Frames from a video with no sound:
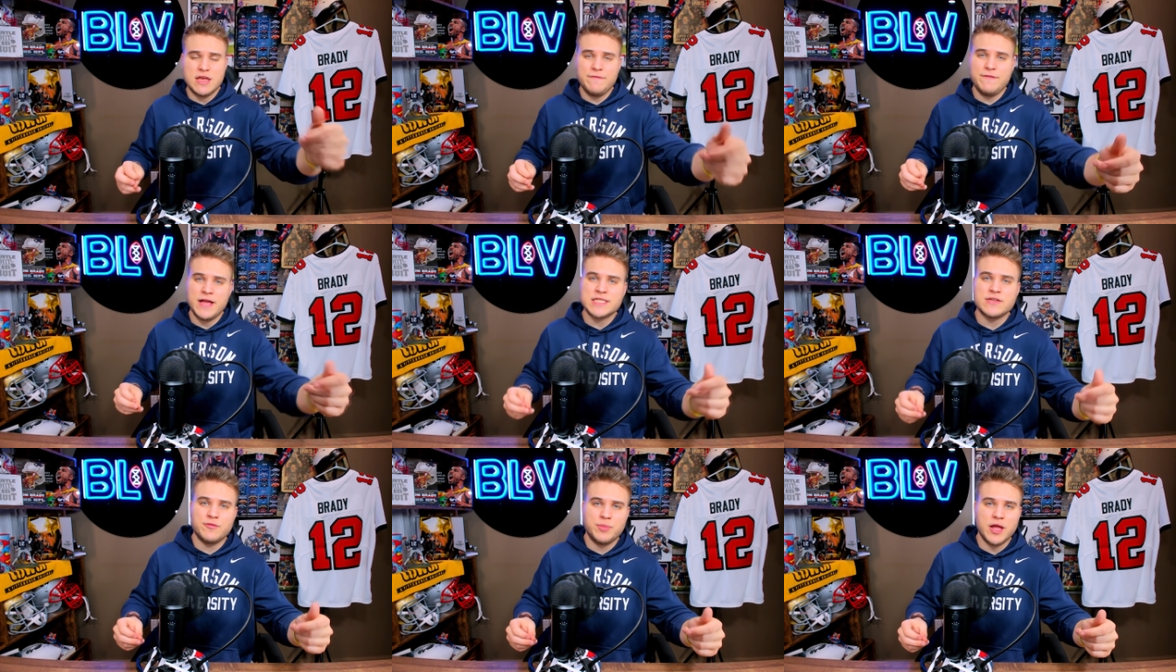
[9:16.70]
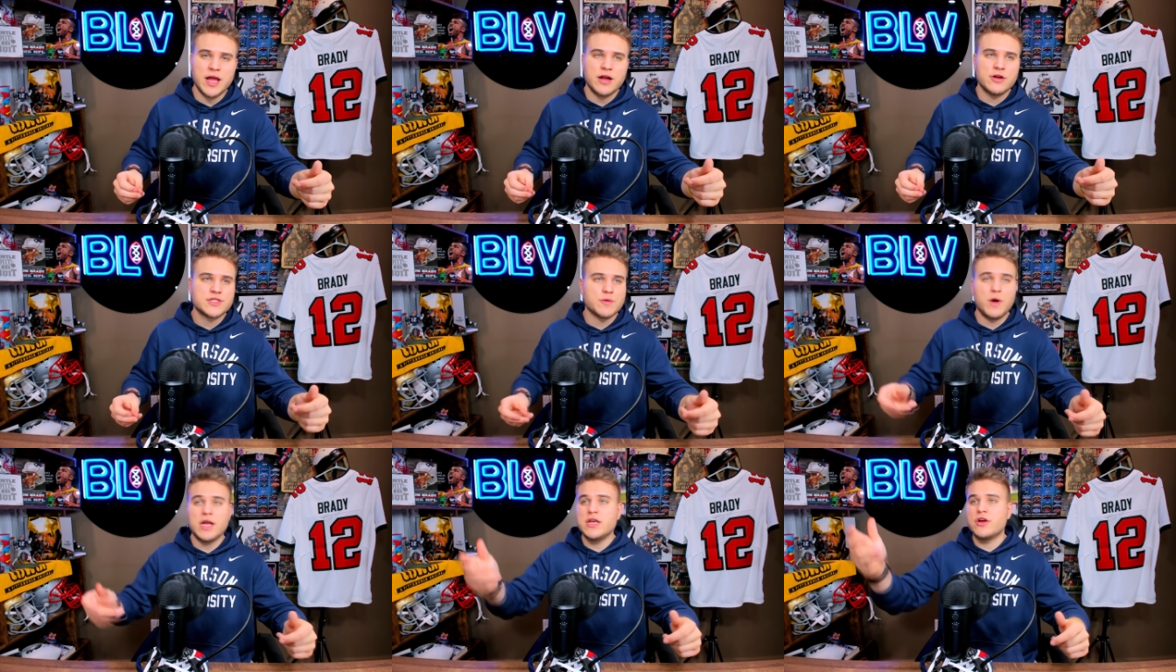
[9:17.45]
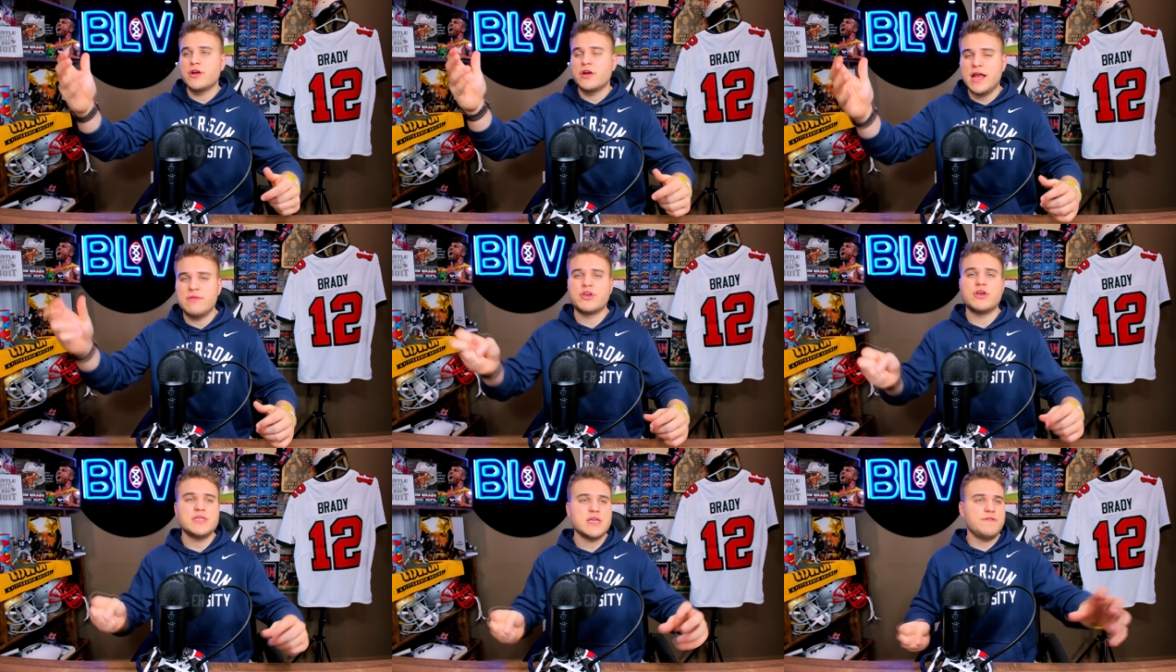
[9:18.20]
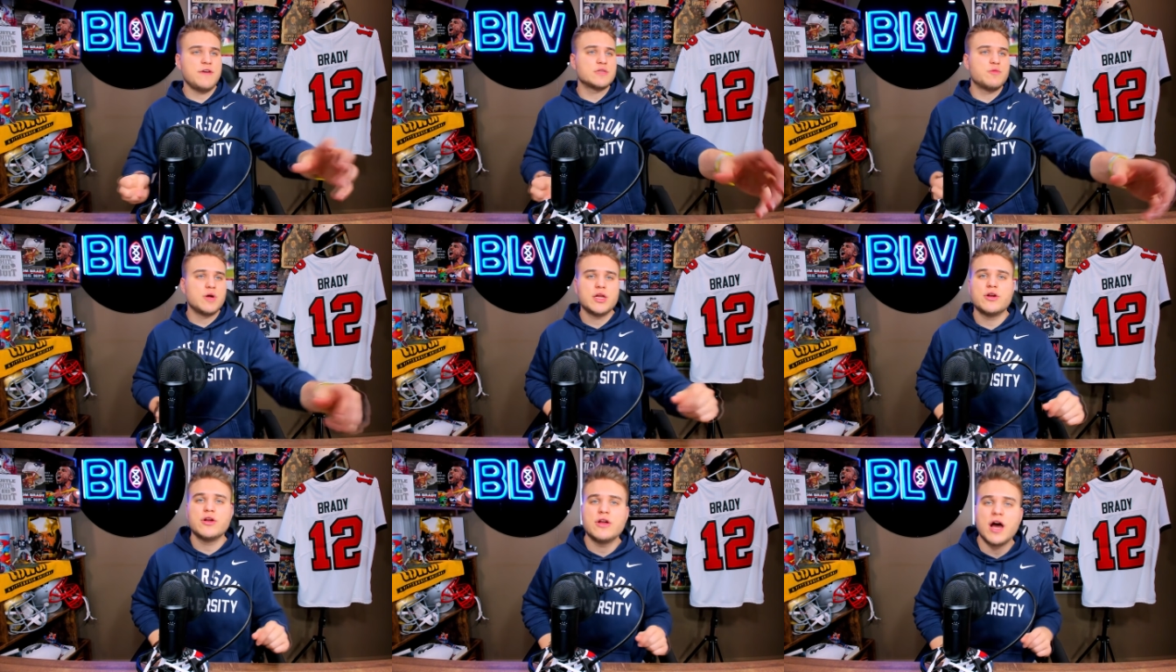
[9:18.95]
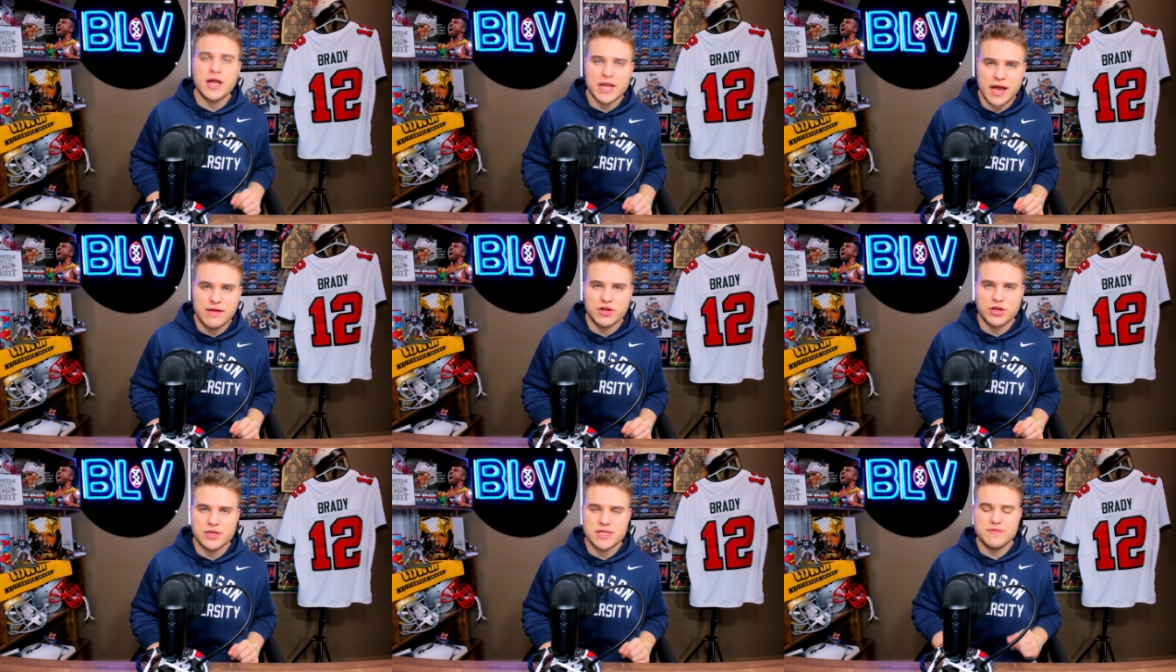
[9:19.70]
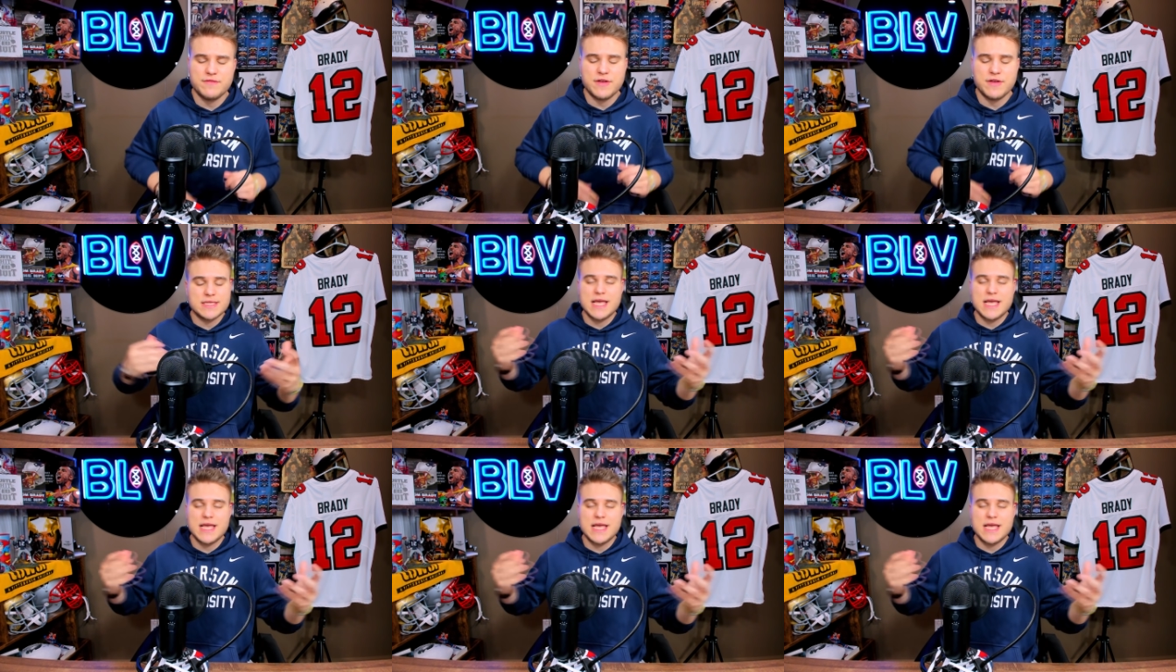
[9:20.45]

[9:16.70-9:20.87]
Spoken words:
defensive players, 1 year you're going to have a good defense, 1 year you're not going to have a good defense.